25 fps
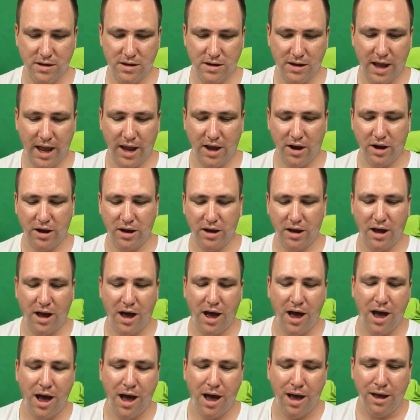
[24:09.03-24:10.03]
Hang on.
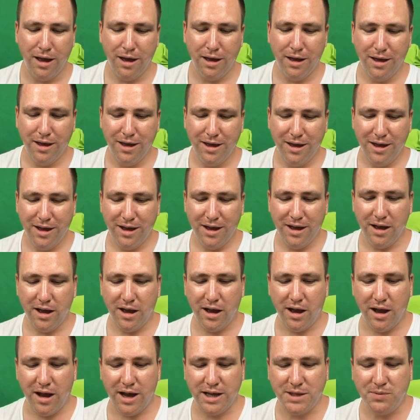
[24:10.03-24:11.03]
Oh!
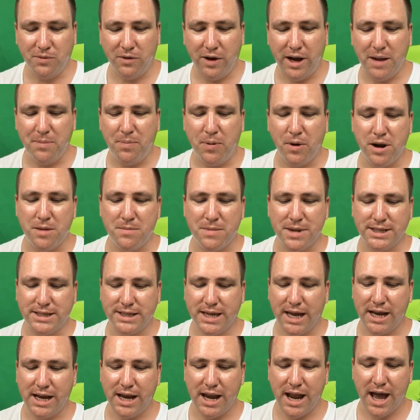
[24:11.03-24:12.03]
It's really pulling my
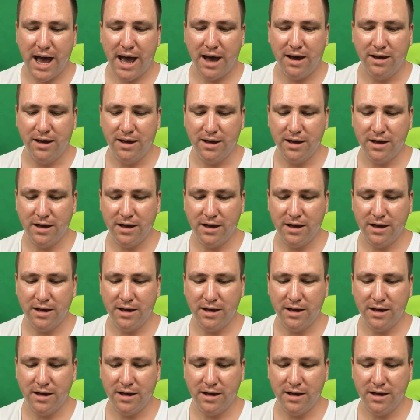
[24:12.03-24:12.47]
skin now.